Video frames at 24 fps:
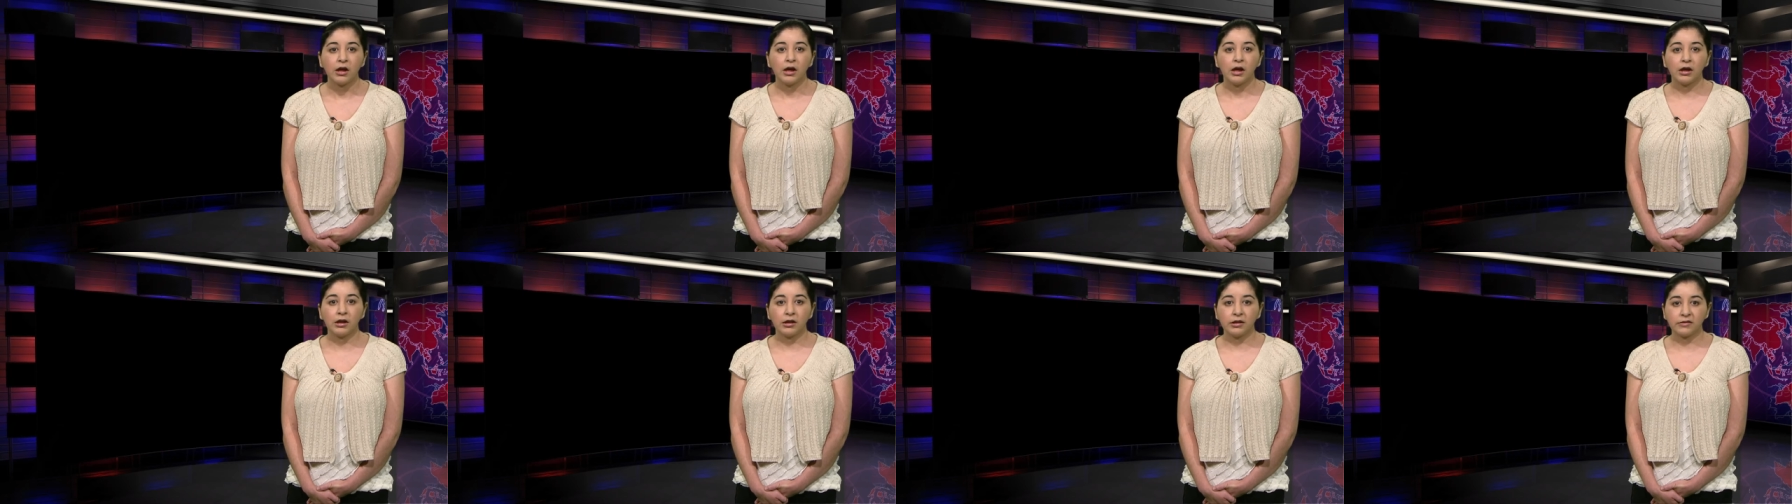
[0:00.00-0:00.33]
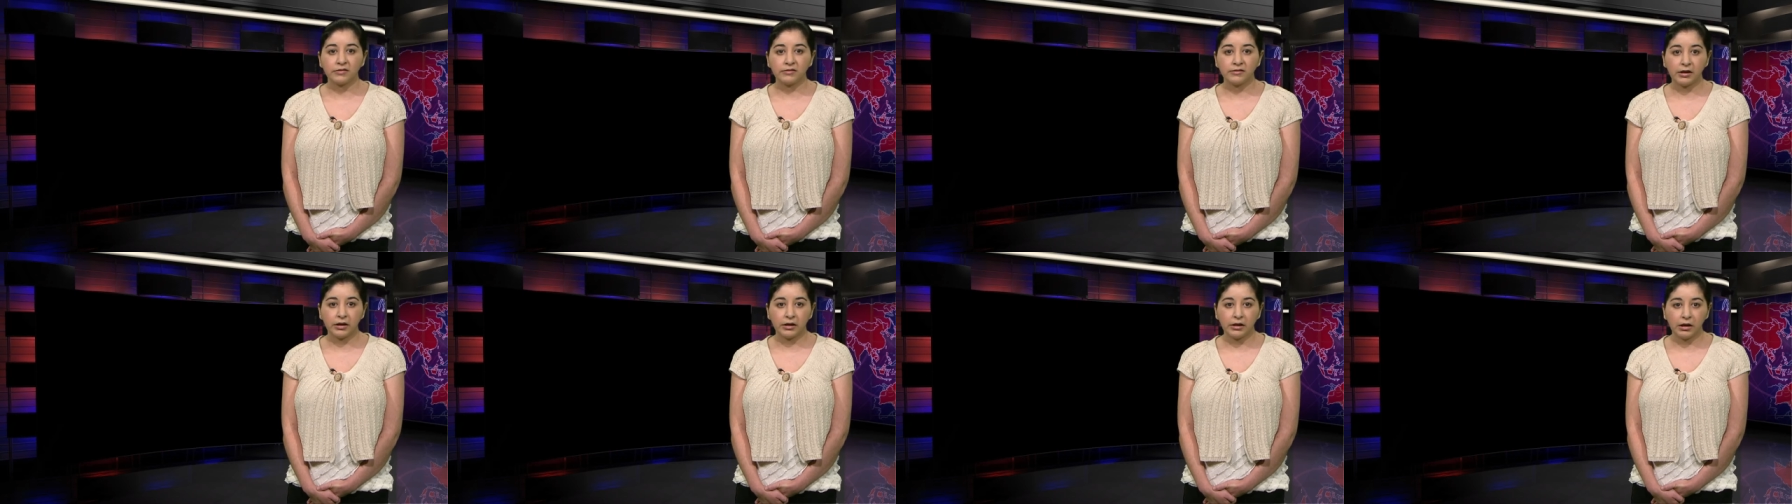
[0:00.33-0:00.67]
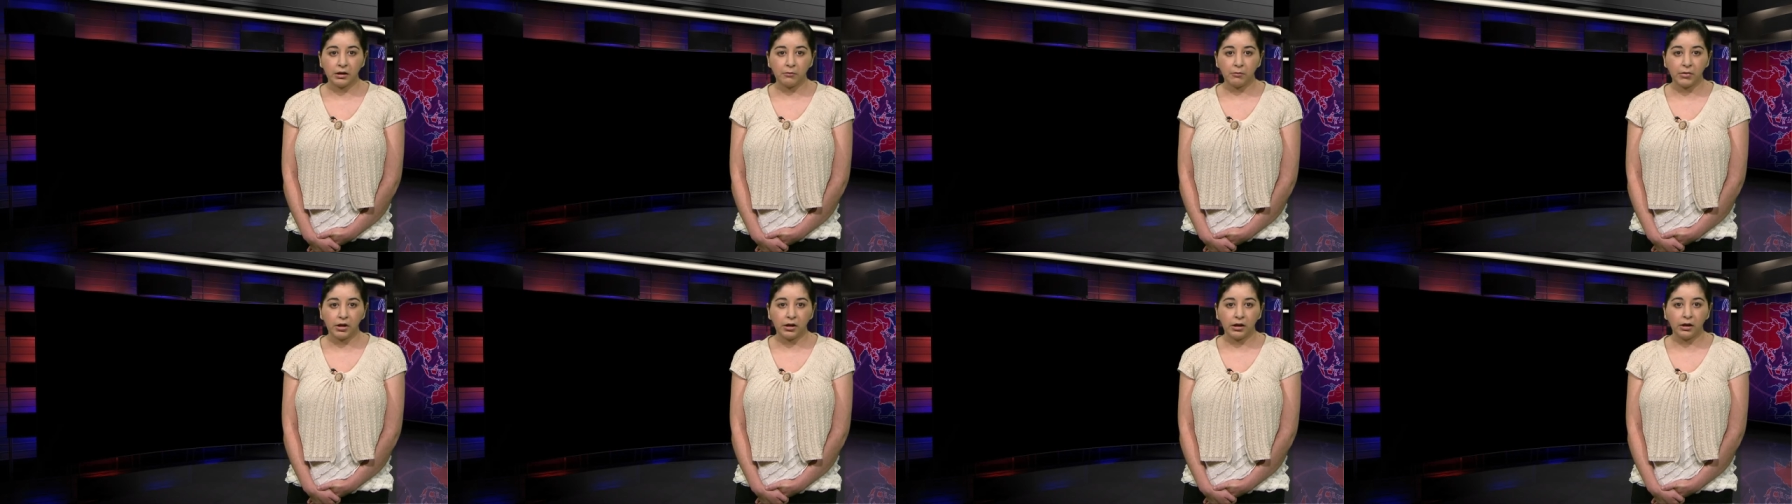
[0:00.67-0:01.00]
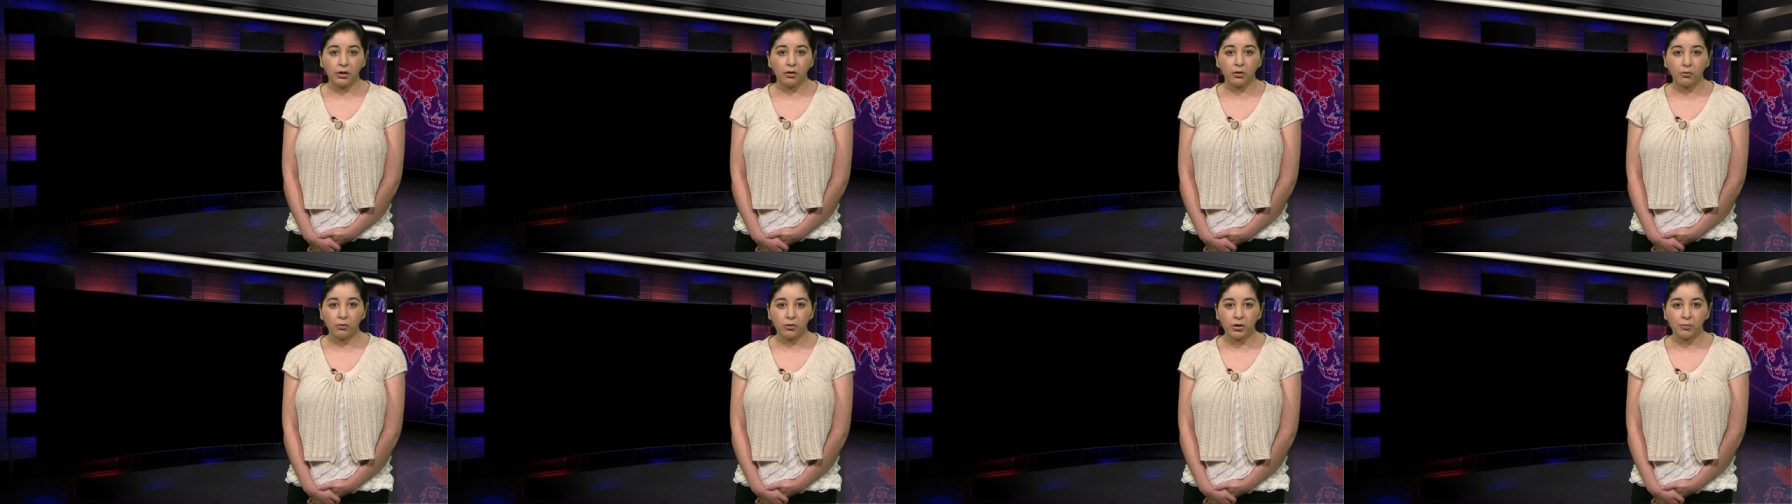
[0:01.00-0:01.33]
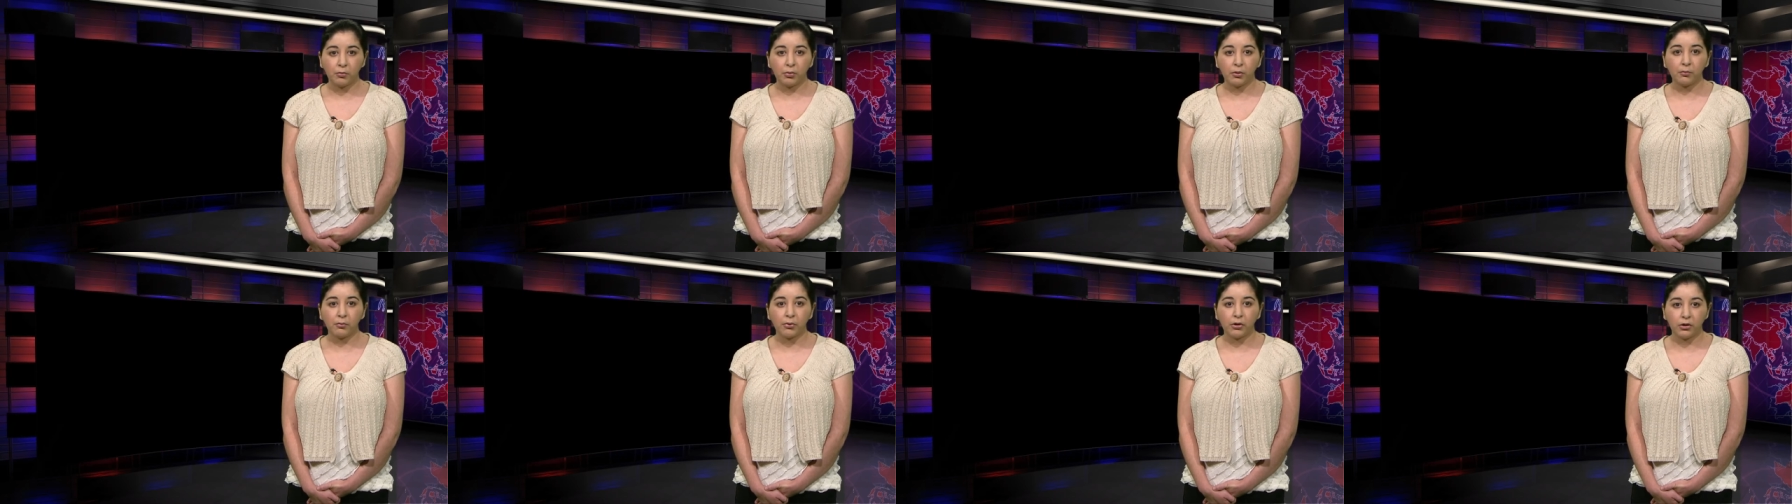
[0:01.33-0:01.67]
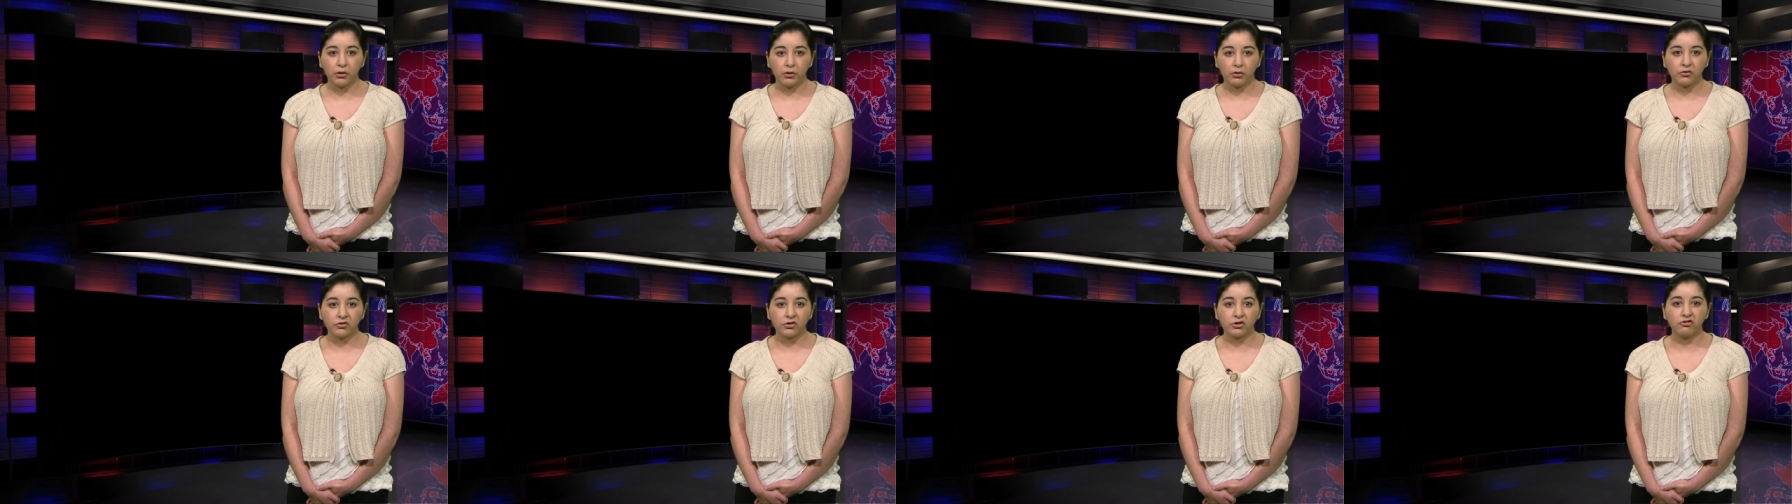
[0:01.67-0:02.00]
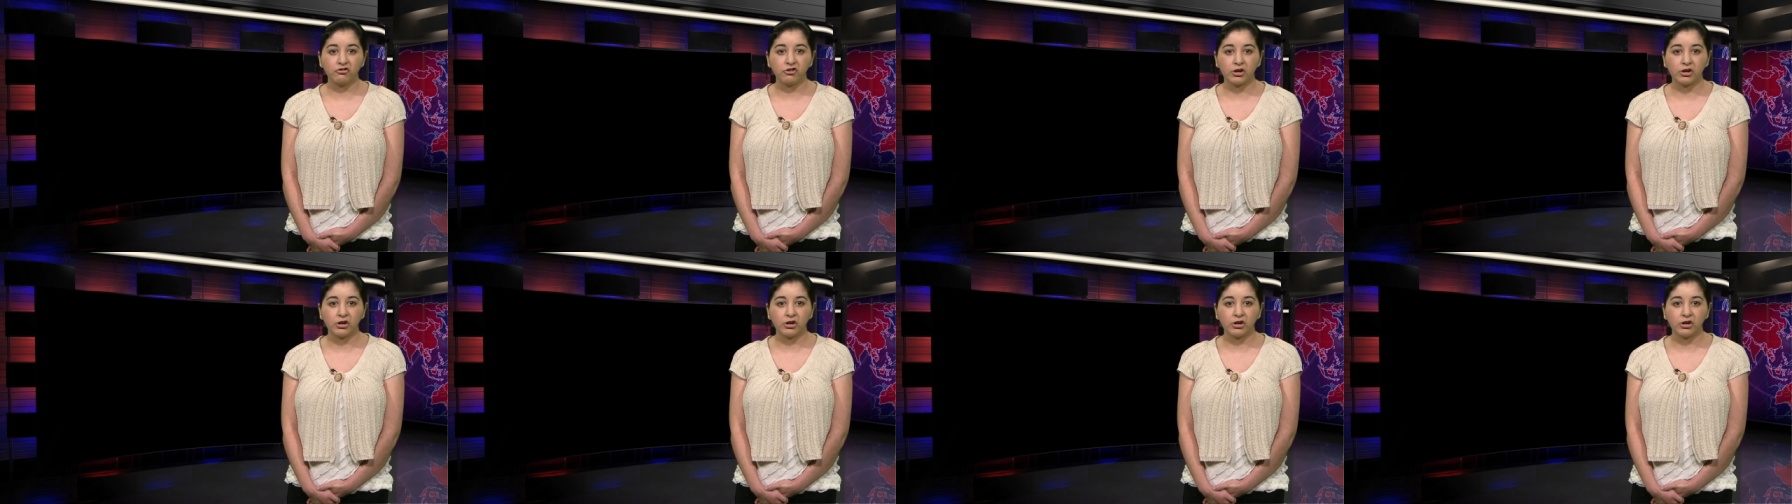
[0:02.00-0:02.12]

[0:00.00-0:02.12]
in a stadium Inglewood proposed in